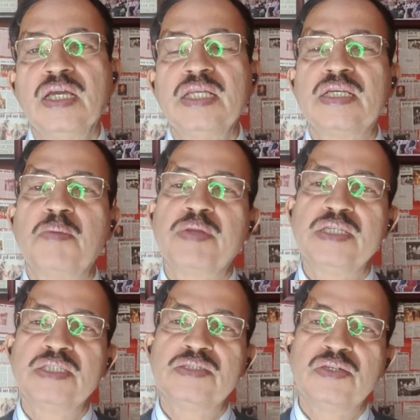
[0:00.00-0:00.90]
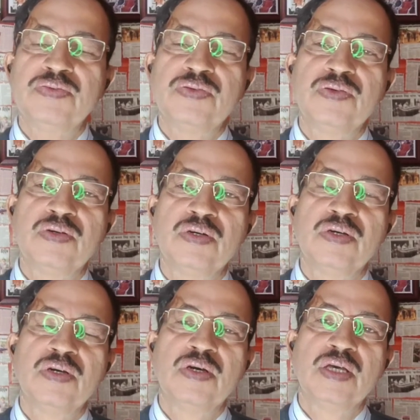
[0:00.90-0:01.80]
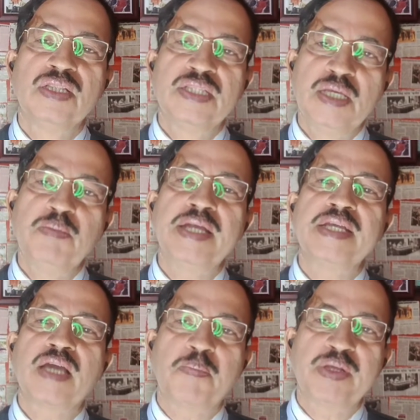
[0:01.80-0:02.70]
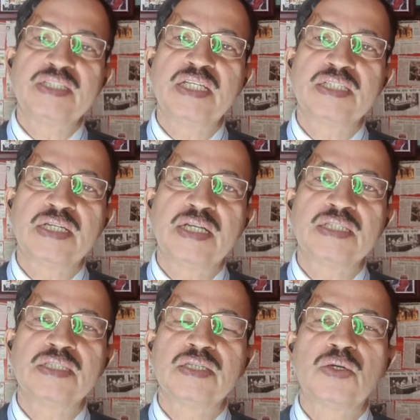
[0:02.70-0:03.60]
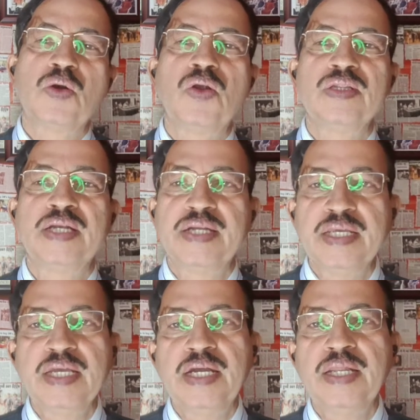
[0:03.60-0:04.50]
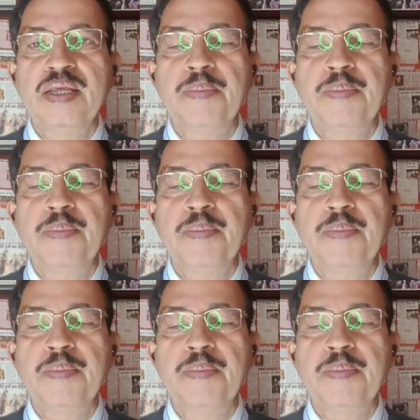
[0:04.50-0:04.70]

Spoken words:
It comprises of thematic appreciation test called the TAT,